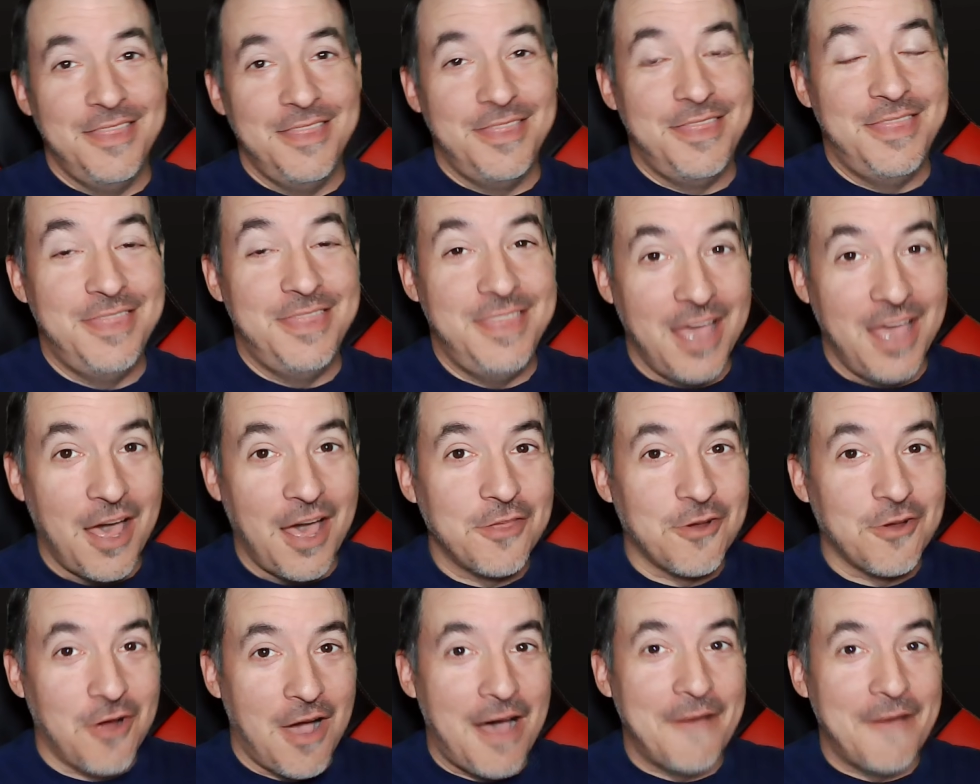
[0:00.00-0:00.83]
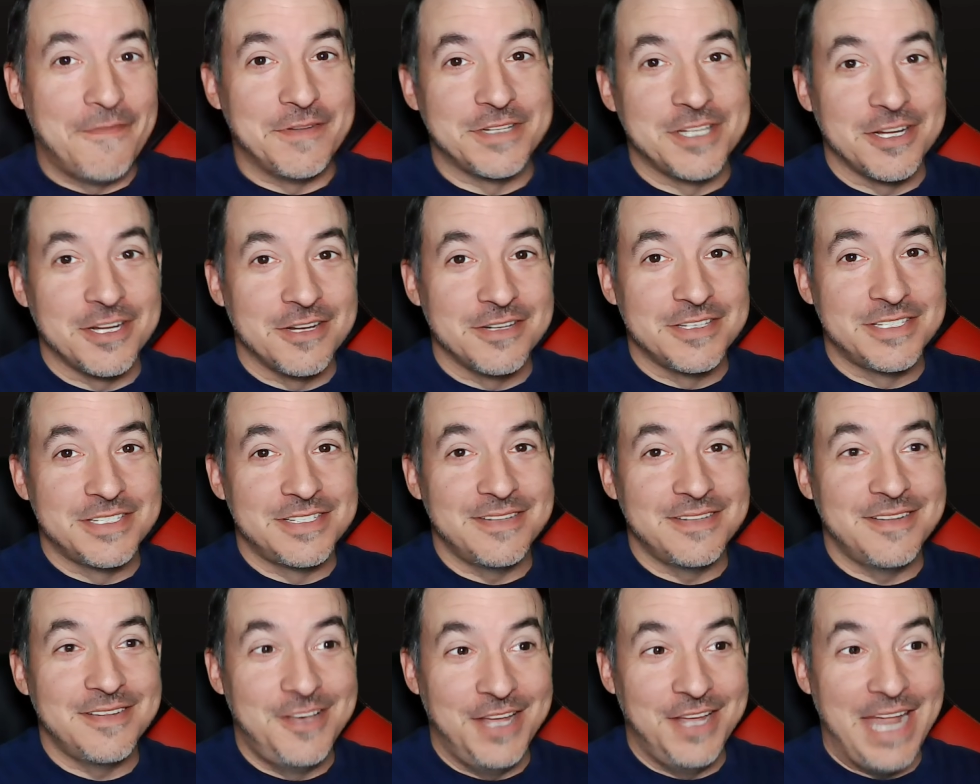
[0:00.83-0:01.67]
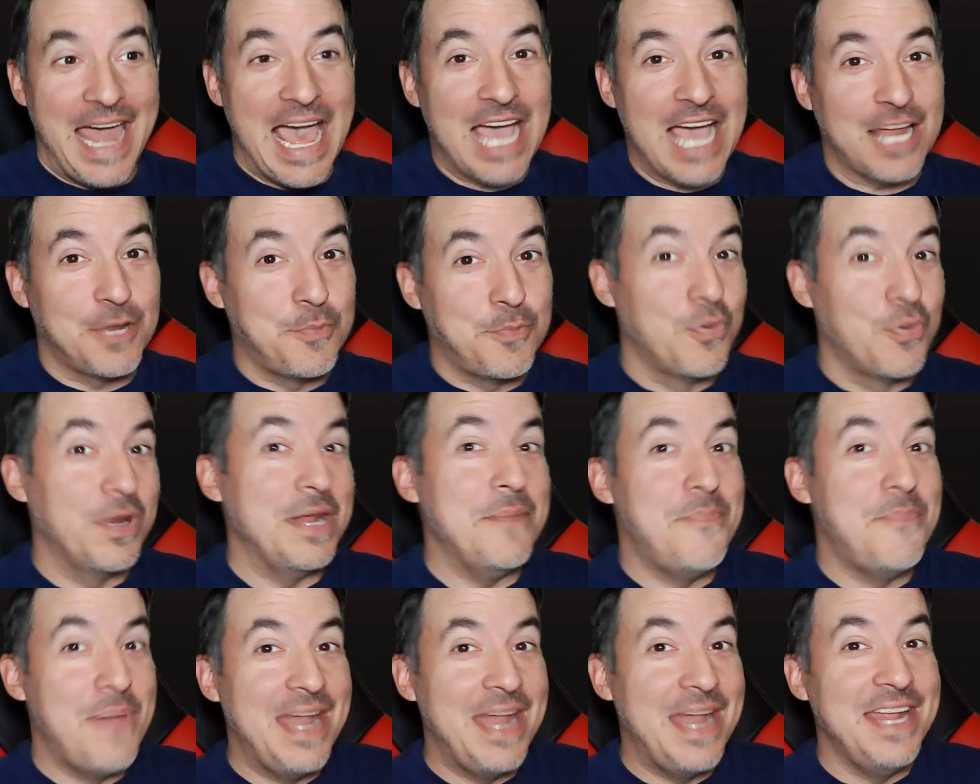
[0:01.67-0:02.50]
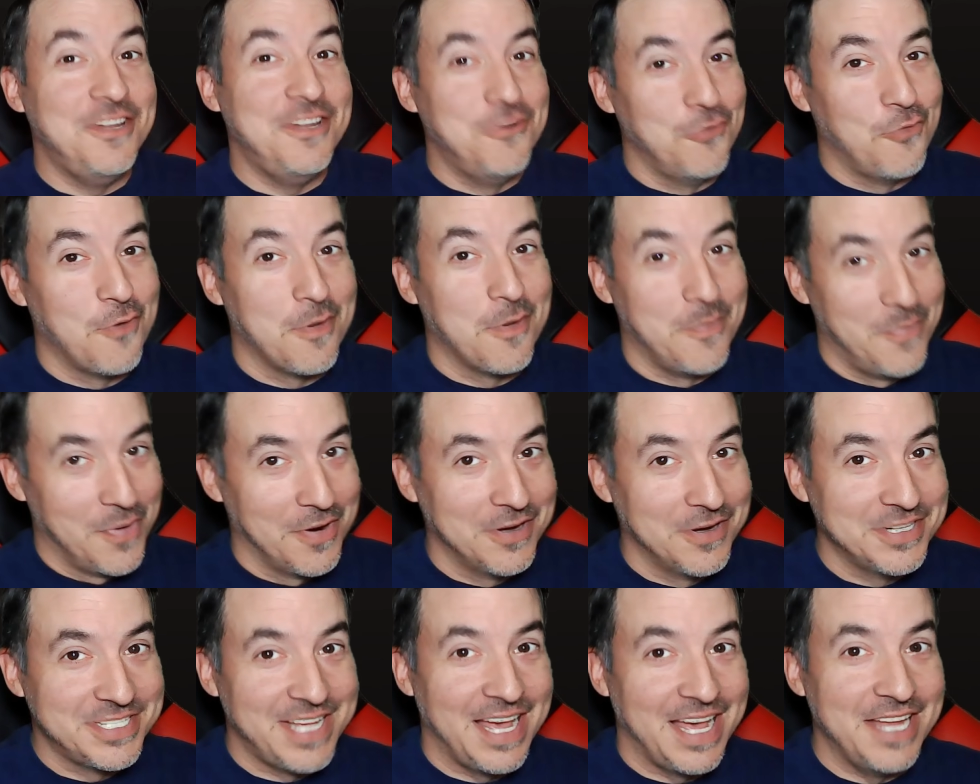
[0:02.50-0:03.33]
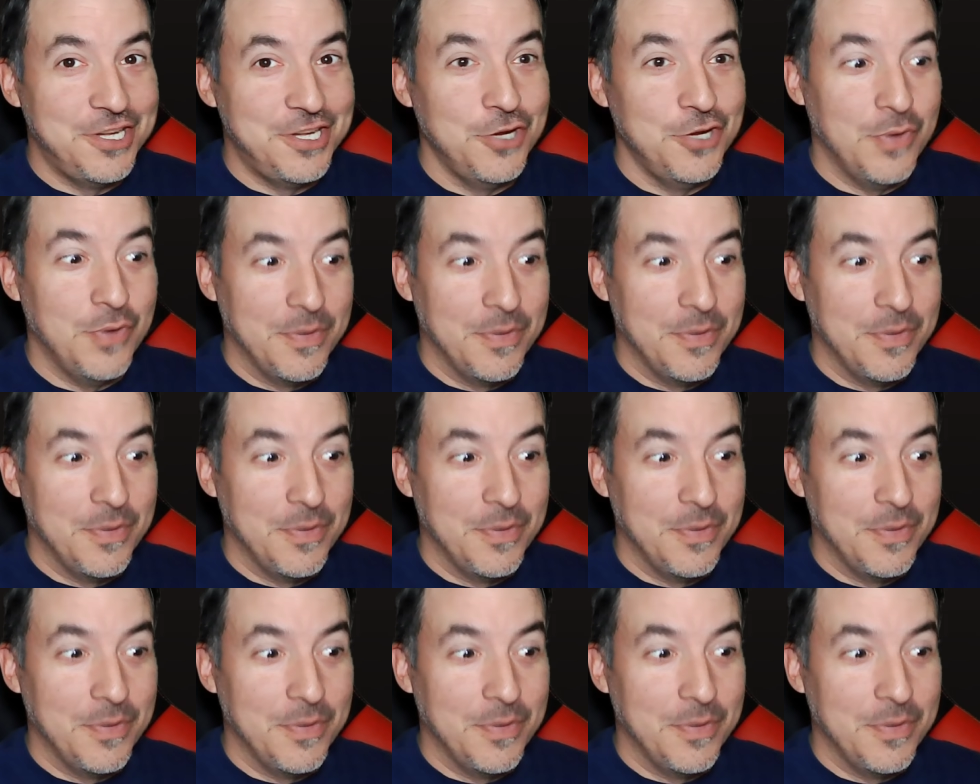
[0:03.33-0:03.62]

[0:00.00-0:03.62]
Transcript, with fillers: the other officers could act pretty petty toward Burnside too.